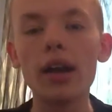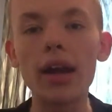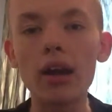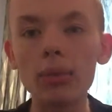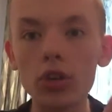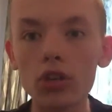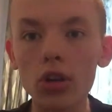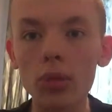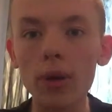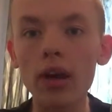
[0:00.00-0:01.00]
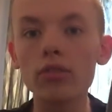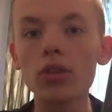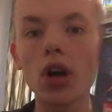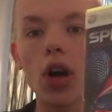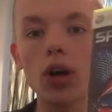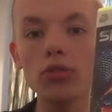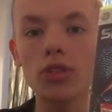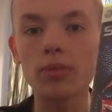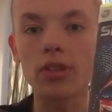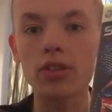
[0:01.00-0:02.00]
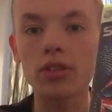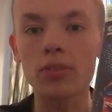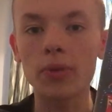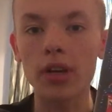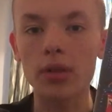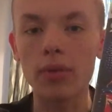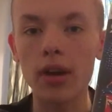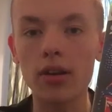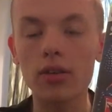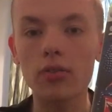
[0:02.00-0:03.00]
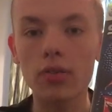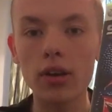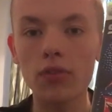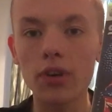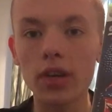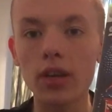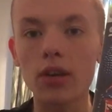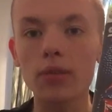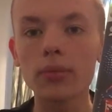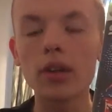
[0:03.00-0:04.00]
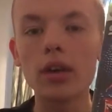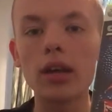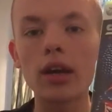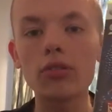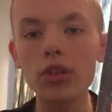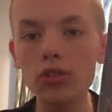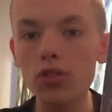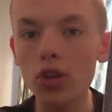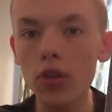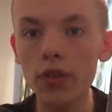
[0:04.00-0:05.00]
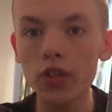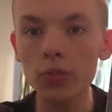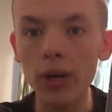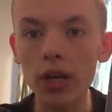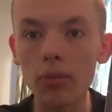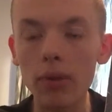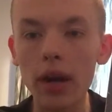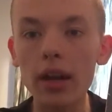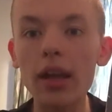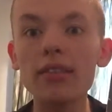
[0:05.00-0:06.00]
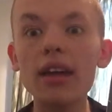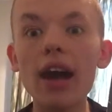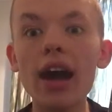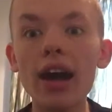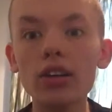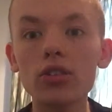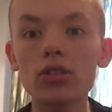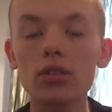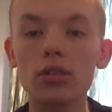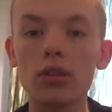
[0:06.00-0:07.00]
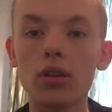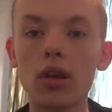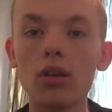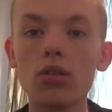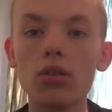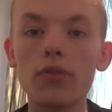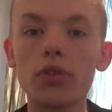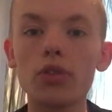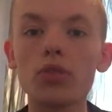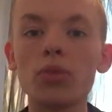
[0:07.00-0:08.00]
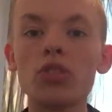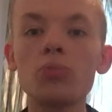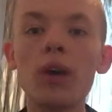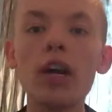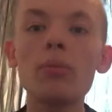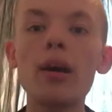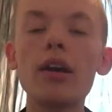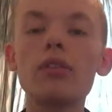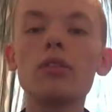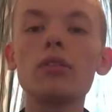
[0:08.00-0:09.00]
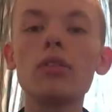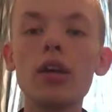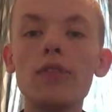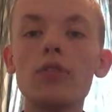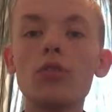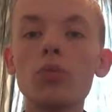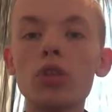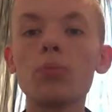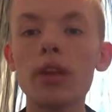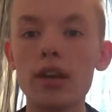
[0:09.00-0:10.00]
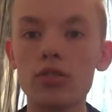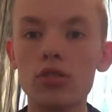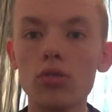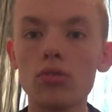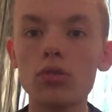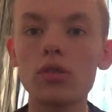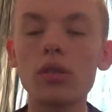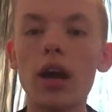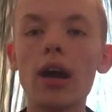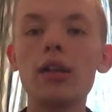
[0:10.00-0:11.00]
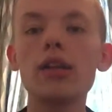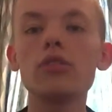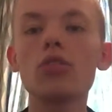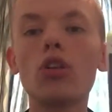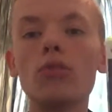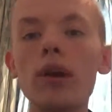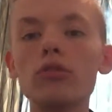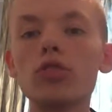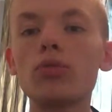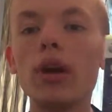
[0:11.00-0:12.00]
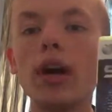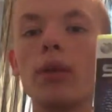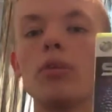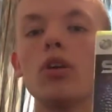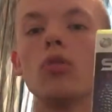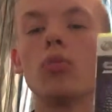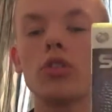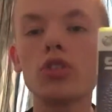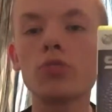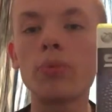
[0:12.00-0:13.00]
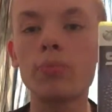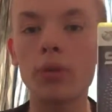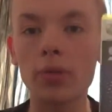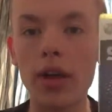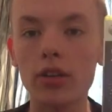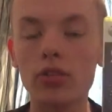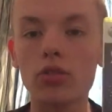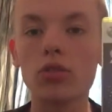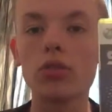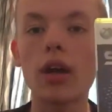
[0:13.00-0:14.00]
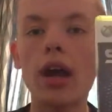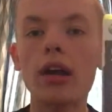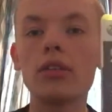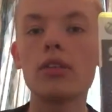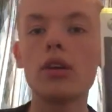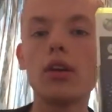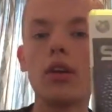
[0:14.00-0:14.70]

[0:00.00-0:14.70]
Now I'm going to talk about Ultimate Spider-Man right over here. Now this universe Spider-Man is actually a universe where Spider-Man lived with the black suit, and he's gone around crime with the black suit, and